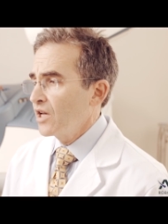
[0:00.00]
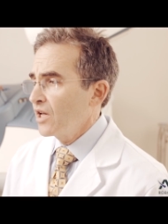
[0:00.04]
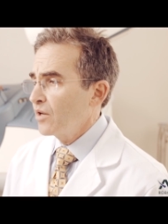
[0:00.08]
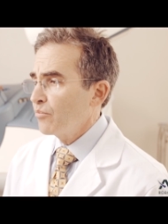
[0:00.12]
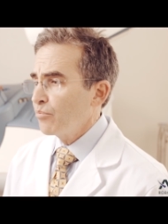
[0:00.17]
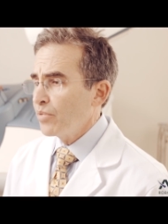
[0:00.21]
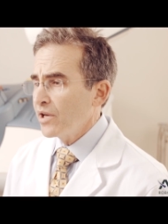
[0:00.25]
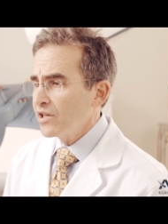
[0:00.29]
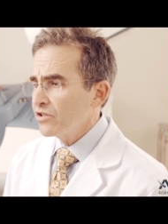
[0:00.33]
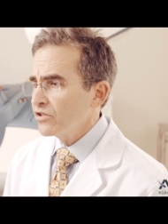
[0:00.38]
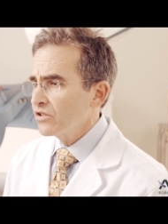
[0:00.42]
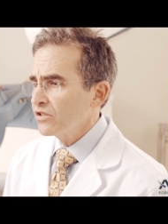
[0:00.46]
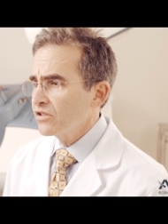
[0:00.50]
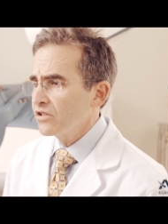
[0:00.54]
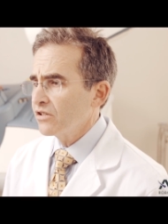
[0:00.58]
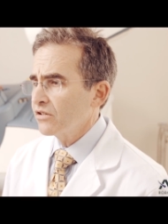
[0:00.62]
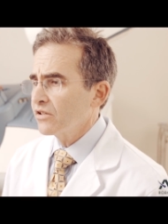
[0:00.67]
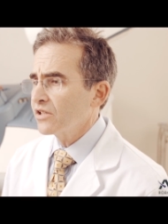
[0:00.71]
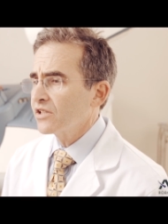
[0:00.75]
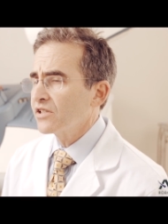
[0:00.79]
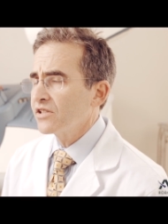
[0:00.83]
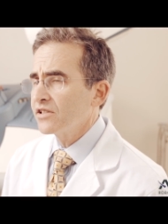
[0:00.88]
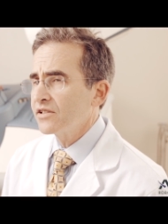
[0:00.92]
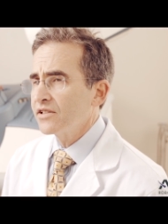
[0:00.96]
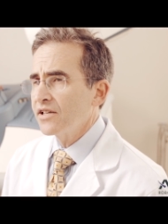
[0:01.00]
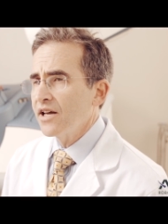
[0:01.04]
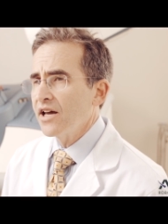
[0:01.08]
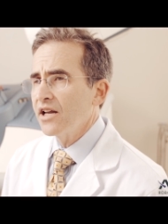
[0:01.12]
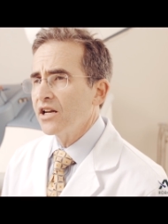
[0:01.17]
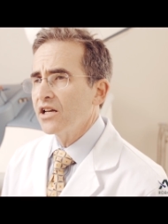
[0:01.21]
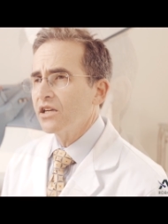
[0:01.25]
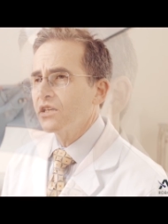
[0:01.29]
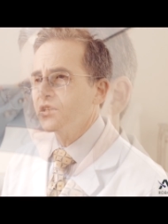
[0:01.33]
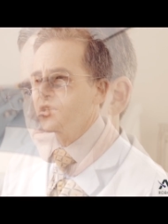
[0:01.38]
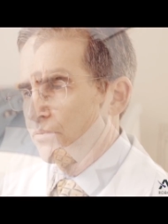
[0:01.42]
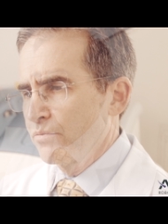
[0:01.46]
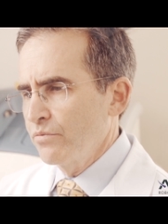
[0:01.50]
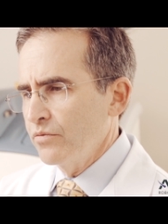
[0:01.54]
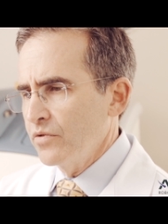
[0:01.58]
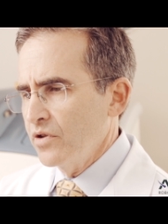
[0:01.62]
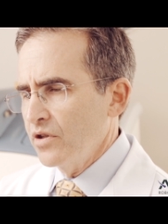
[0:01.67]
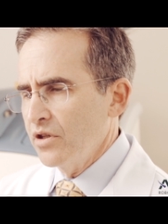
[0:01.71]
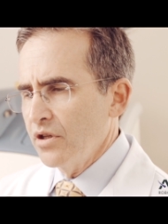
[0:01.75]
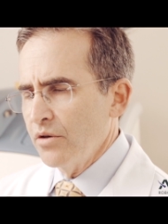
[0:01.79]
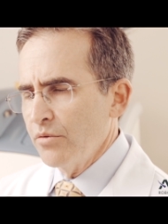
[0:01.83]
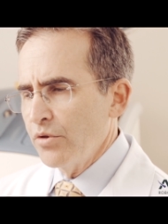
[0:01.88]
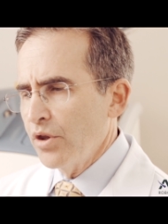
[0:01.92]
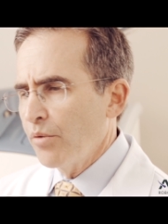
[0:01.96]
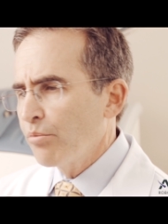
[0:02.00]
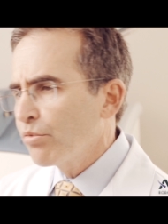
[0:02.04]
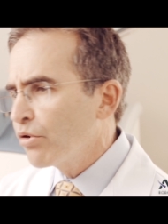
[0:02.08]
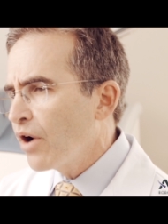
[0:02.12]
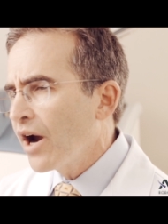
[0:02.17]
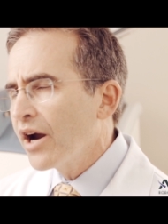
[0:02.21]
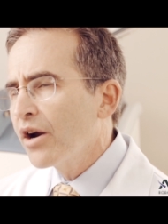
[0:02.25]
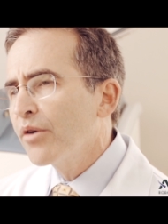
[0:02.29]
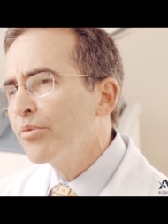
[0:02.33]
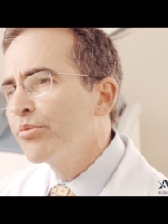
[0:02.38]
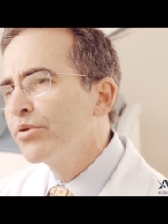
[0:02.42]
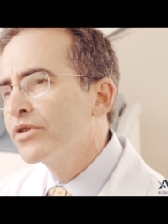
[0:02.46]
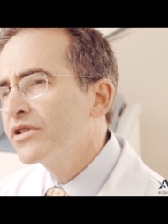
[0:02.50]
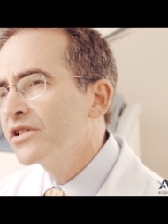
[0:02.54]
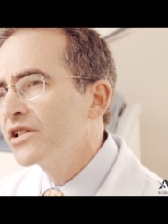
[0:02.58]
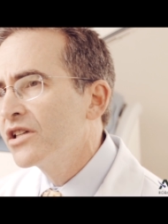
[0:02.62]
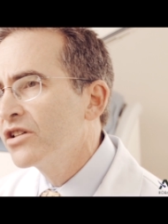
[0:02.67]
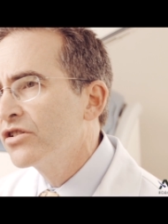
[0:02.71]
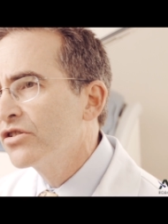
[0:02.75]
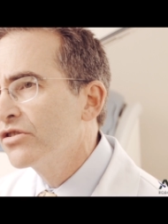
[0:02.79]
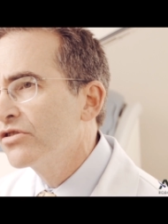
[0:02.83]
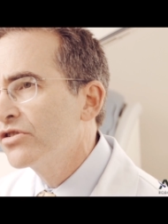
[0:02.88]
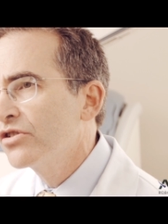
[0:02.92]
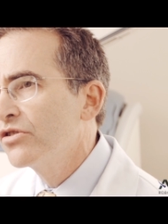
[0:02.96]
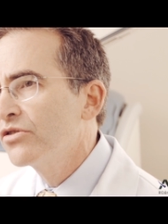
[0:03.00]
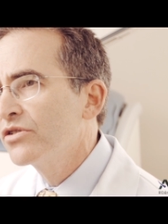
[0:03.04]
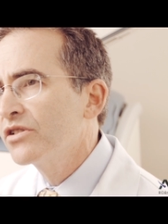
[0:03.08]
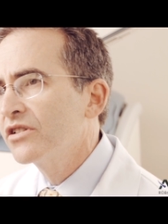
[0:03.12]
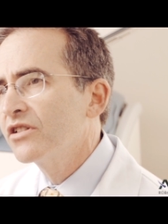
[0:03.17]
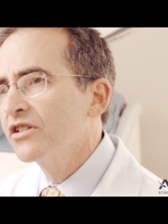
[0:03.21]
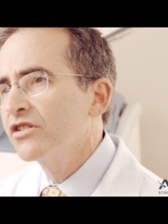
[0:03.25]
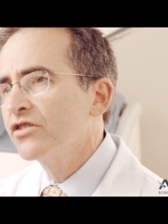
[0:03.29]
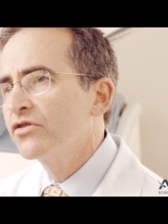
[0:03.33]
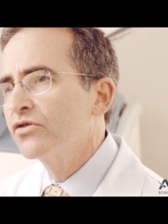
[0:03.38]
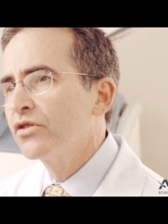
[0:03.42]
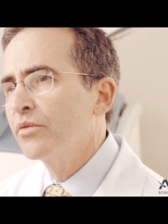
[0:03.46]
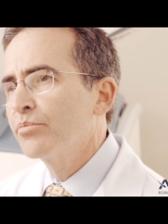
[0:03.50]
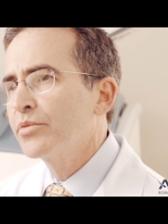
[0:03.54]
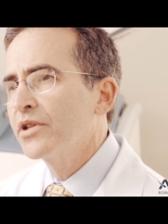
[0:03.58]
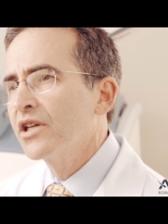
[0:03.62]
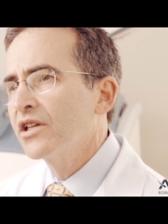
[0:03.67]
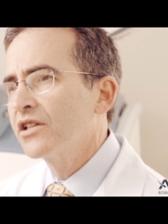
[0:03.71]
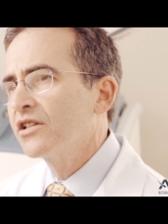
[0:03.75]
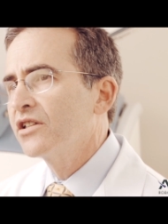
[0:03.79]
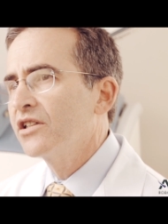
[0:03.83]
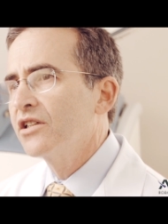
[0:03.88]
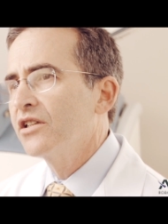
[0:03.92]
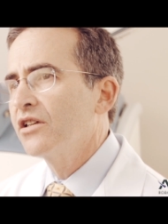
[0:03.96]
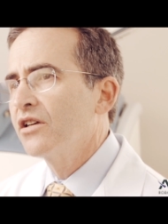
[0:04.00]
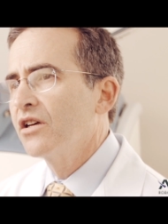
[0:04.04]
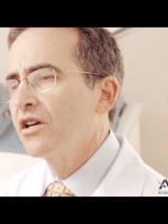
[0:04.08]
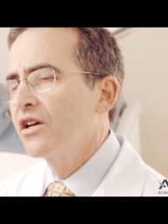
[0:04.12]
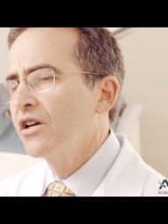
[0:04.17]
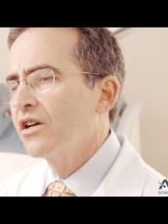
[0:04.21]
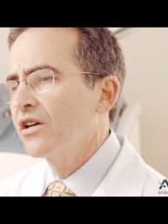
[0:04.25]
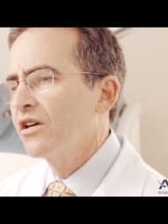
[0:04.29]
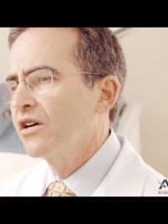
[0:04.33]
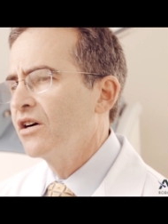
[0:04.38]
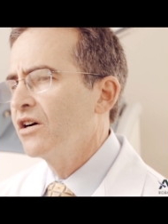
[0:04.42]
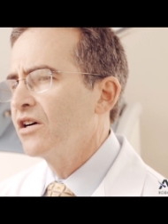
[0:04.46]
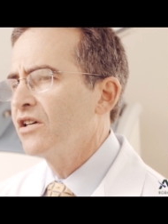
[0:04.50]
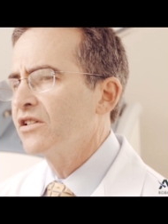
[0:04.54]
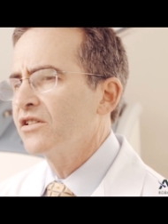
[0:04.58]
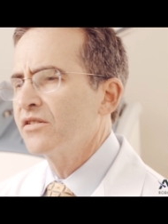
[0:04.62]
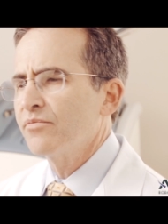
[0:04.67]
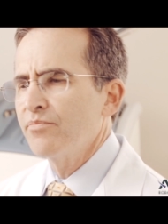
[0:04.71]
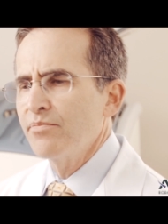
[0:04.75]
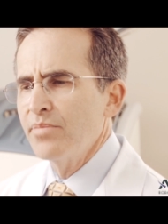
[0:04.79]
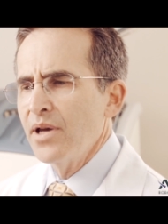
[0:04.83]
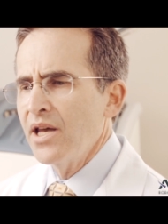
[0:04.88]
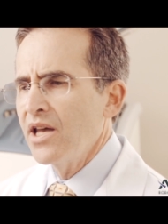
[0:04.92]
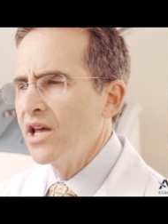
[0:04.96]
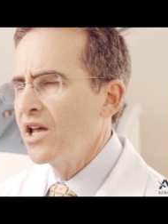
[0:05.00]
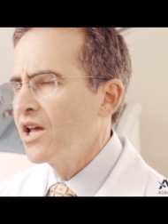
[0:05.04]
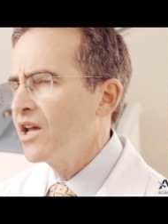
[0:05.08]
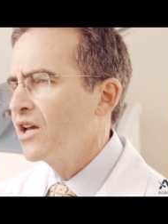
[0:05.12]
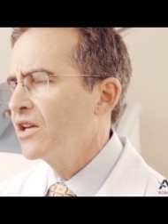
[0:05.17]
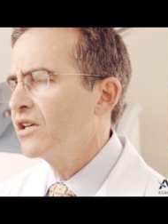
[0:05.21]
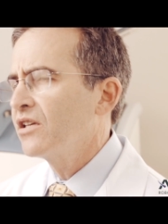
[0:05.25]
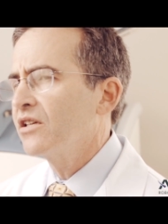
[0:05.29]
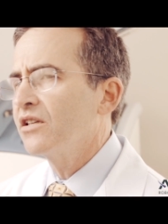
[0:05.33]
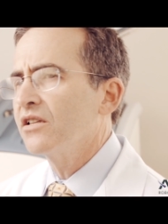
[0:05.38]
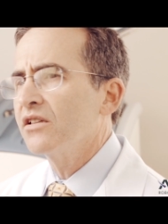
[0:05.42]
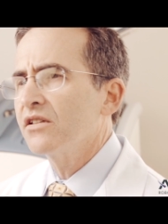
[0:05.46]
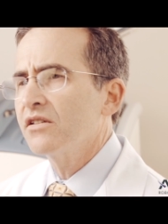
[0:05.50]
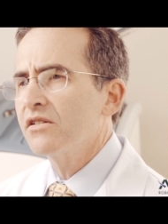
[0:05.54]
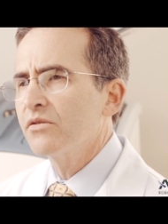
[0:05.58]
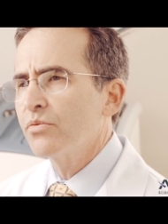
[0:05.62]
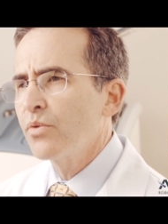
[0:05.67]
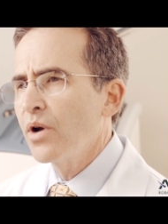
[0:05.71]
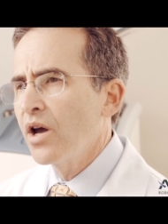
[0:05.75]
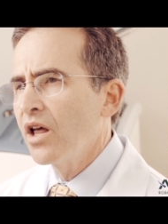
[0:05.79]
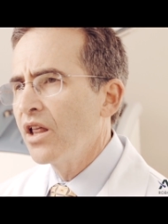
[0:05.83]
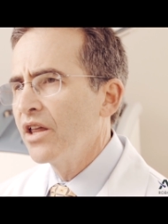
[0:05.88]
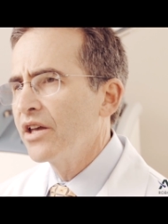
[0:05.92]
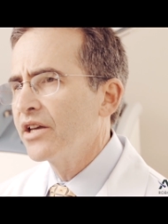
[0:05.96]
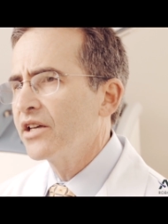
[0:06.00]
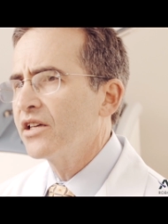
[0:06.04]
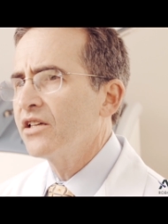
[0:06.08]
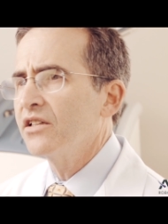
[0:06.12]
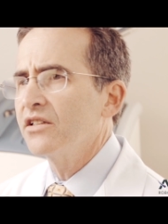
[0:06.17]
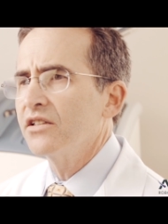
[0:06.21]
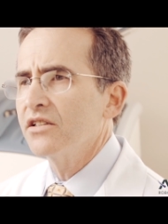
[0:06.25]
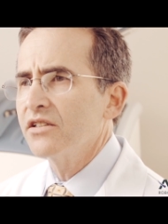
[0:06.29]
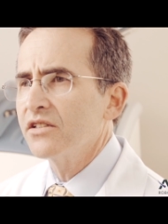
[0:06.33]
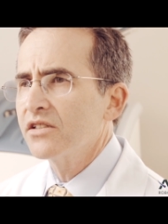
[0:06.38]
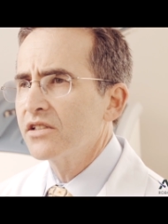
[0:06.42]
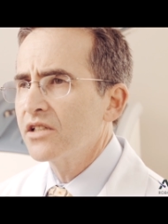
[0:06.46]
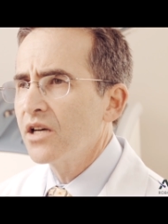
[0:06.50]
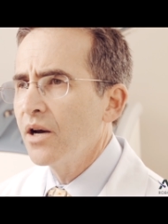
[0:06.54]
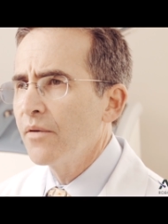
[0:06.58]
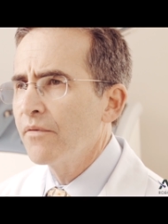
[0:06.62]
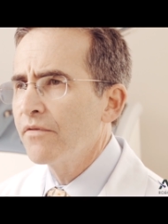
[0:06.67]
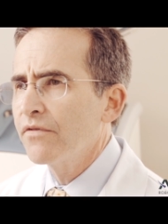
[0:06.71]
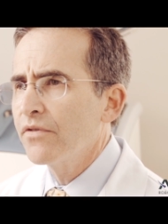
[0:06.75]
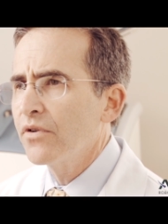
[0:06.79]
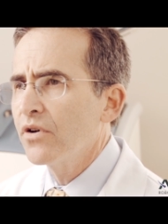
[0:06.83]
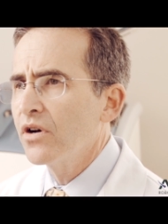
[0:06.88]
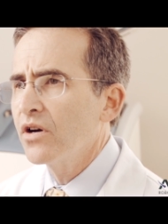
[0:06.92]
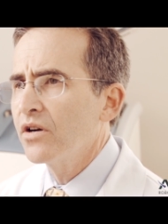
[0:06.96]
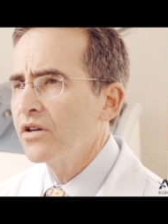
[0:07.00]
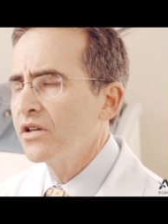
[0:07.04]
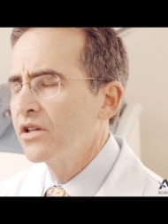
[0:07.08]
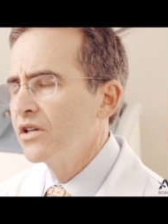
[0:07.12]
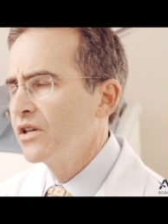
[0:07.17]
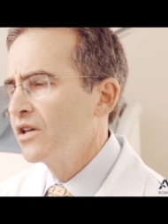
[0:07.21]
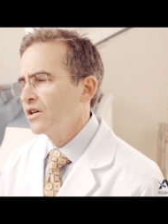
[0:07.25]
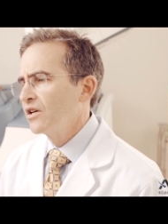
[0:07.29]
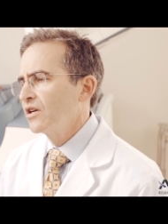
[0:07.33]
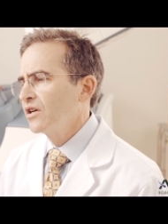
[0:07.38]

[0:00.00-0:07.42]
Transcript: And patients are ecstatic. The, the prior procedures using this strip technique caused pain and swelling and discomfort.